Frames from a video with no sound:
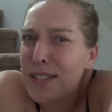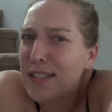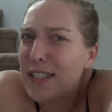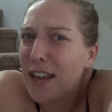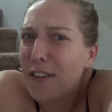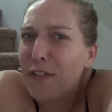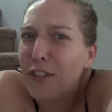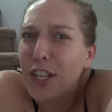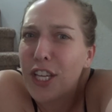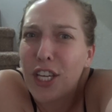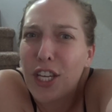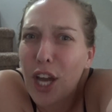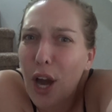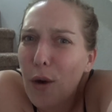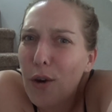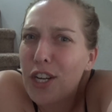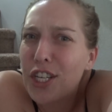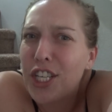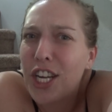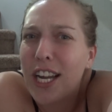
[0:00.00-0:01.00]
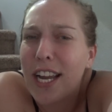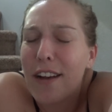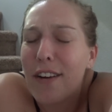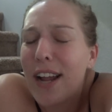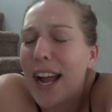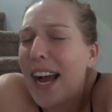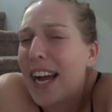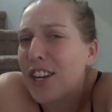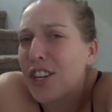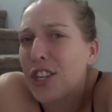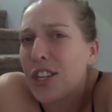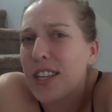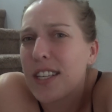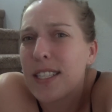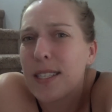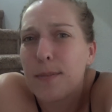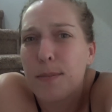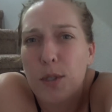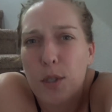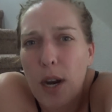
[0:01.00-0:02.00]
so definitely go and check out Ashley.
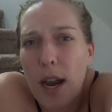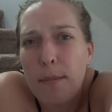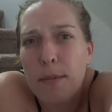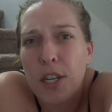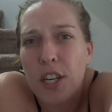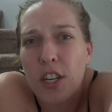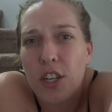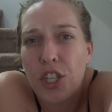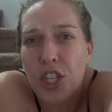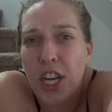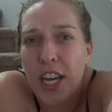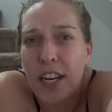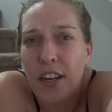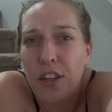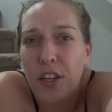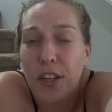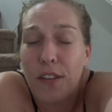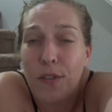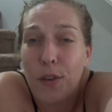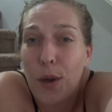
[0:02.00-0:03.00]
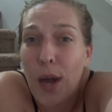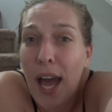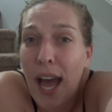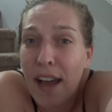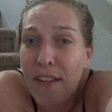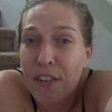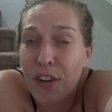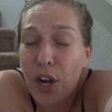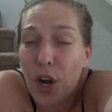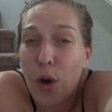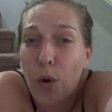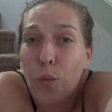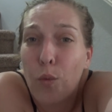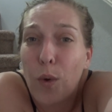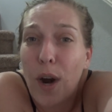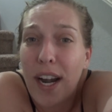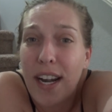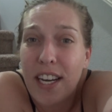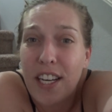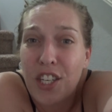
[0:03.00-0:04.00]
Subscribe to her channel if you haven't
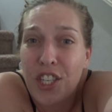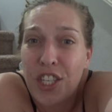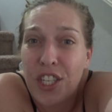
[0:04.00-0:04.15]
already.